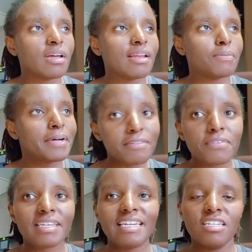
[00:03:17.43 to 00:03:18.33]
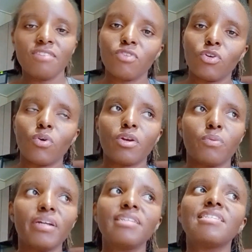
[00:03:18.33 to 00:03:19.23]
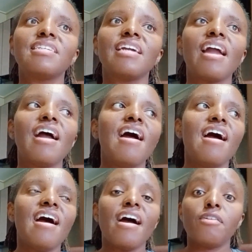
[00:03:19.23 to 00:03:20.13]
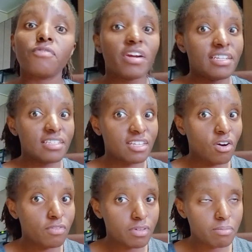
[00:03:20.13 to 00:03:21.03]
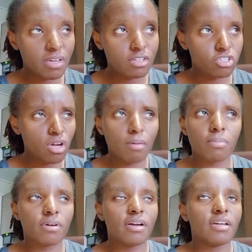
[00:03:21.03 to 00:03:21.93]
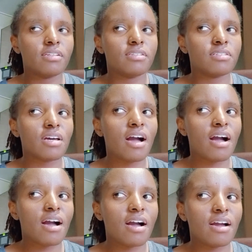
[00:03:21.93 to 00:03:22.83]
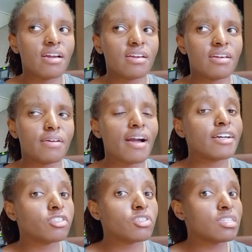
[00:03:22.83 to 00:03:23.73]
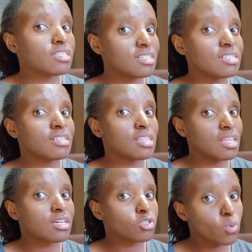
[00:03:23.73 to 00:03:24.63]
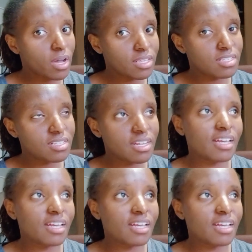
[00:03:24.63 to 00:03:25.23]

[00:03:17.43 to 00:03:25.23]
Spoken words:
And I went for the interview on a Wednesday, and Friday they offered me a job, and I had to sit and think twice. Like,